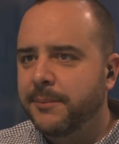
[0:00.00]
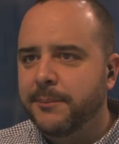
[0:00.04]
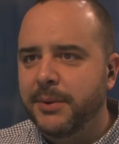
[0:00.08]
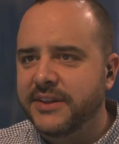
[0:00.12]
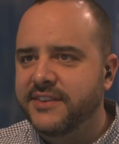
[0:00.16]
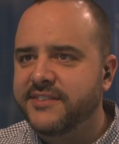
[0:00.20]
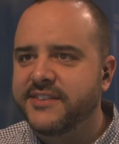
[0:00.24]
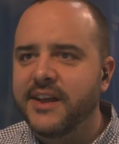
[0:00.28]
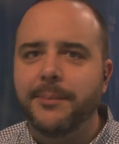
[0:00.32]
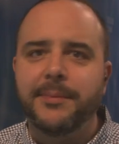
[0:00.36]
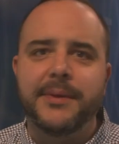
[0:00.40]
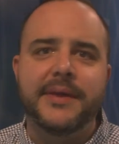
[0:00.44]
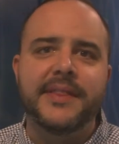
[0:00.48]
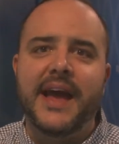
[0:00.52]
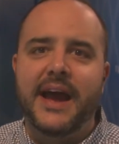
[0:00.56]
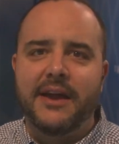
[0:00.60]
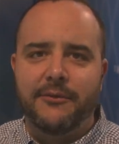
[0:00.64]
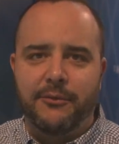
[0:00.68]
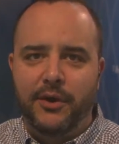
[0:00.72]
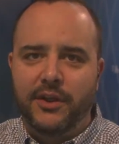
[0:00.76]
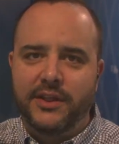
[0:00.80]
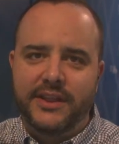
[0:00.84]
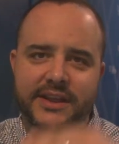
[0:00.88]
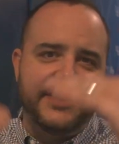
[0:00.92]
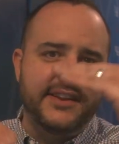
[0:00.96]
but something that
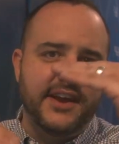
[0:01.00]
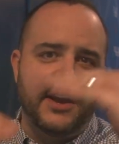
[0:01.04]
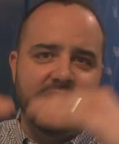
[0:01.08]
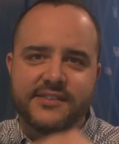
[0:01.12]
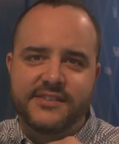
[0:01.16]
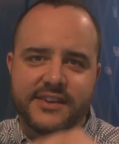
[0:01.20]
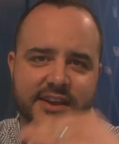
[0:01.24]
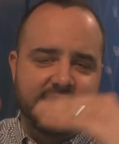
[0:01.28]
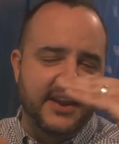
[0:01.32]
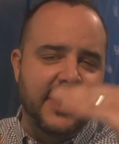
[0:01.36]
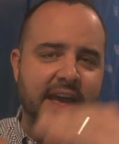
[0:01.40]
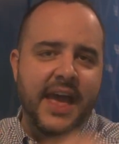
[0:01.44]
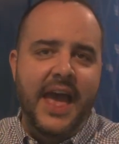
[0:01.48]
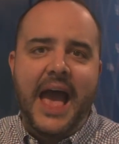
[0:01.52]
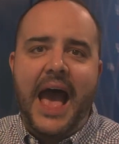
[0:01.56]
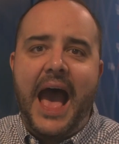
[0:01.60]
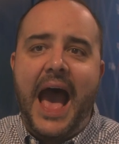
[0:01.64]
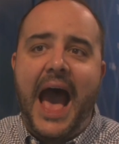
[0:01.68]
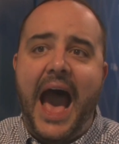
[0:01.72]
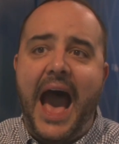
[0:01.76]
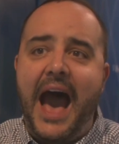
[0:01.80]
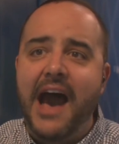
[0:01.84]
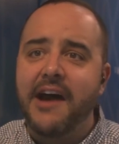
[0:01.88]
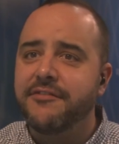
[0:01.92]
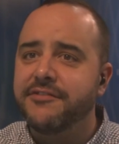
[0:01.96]
really doesn't
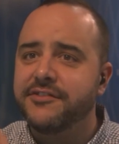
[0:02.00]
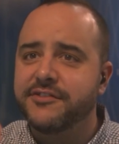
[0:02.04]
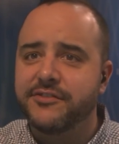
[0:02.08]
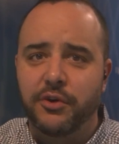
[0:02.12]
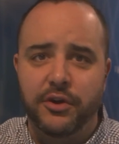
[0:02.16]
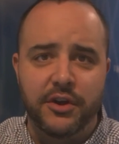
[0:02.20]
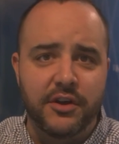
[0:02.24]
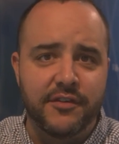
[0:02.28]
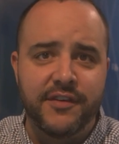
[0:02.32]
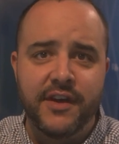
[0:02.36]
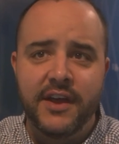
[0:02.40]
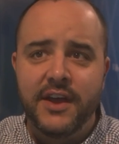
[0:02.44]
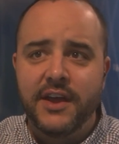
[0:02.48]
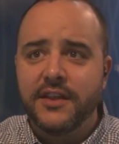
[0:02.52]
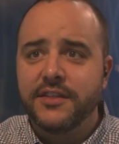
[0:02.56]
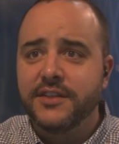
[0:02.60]
have sort of